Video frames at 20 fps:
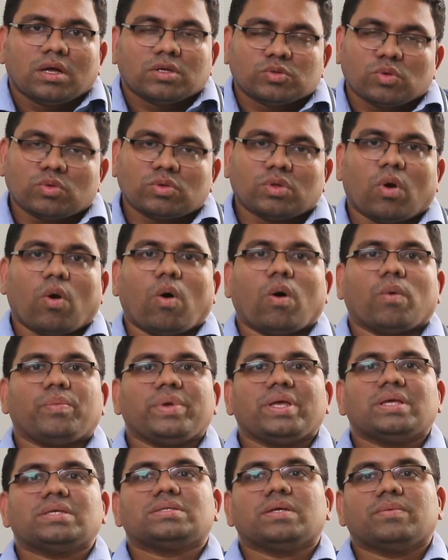So the
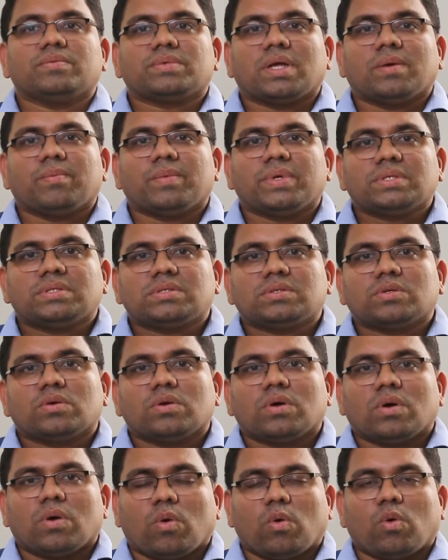obvious symptom is
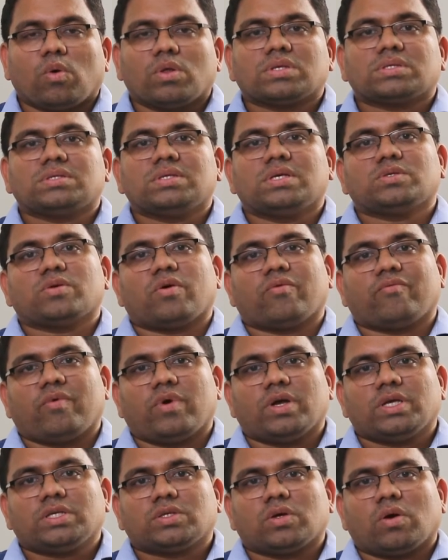hoarseness of
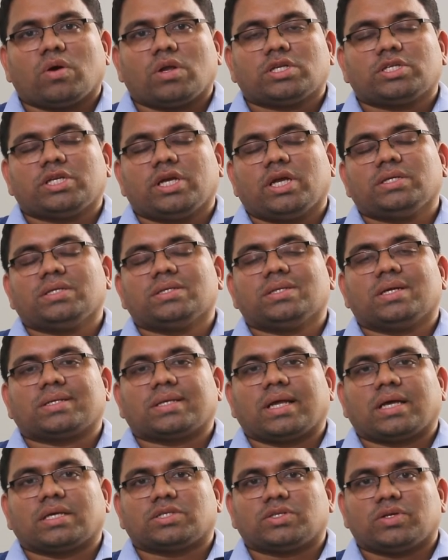voice or change in the
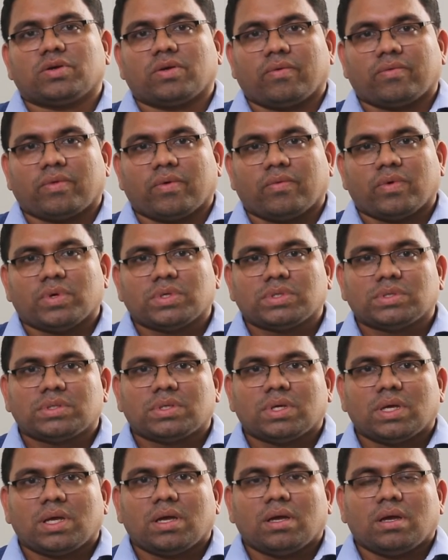texture of the
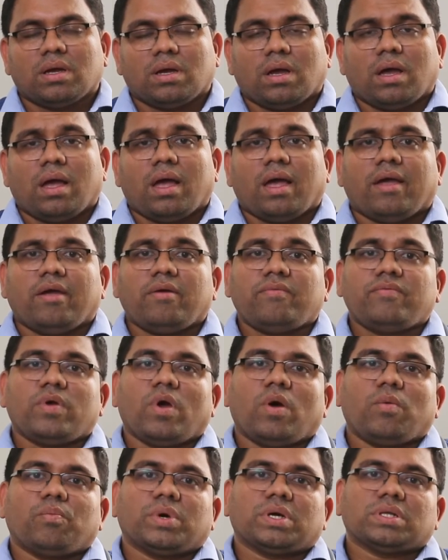voice. If
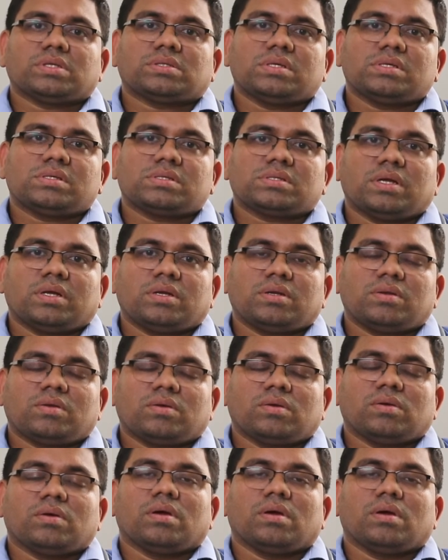you have persistent